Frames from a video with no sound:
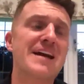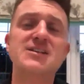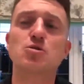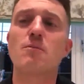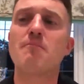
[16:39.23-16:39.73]
only
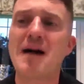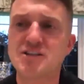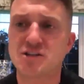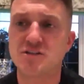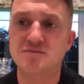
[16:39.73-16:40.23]
begin to
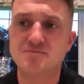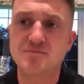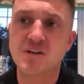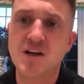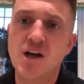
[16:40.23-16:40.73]

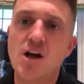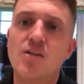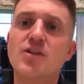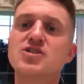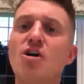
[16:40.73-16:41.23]
imagine
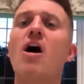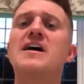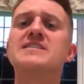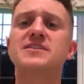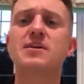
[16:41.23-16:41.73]
the
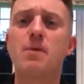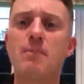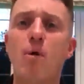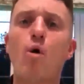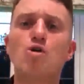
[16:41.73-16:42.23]
size
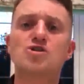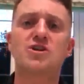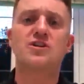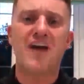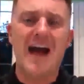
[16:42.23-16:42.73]
and the
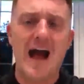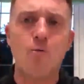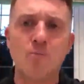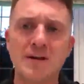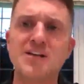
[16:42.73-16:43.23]
proportion of
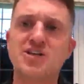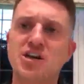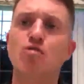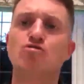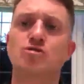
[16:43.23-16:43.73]
how
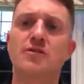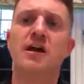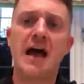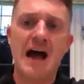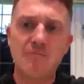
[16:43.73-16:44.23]
many
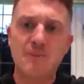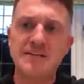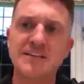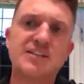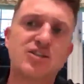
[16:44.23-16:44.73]
children
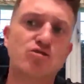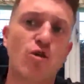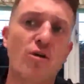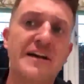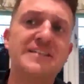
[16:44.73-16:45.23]
have been
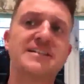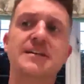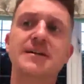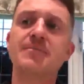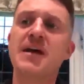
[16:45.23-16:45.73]

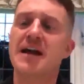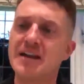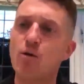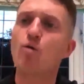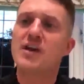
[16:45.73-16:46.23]
destroyed
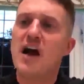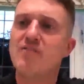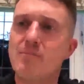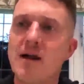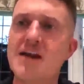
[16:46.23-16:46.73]
in
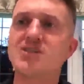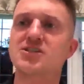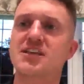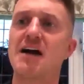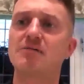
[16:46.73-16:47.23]
all the other
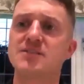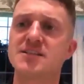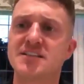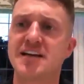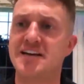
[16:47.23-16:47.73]
major
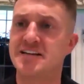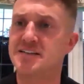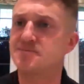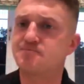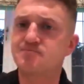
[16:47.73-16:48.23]
towns and
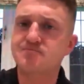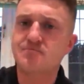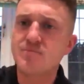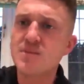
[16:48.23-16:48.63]
cities.